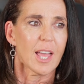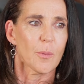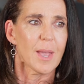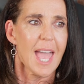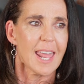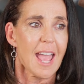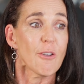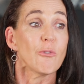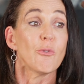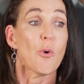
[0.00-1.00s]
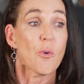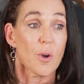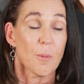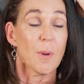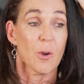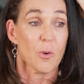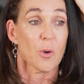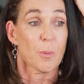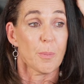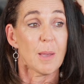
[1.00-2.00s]
like we had a forum, a
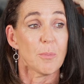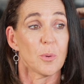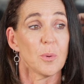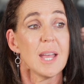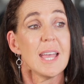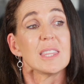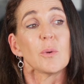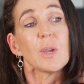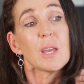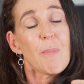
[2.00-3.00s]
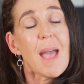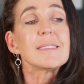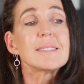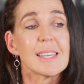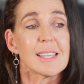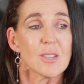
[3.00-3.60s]
group of people that we could bounce things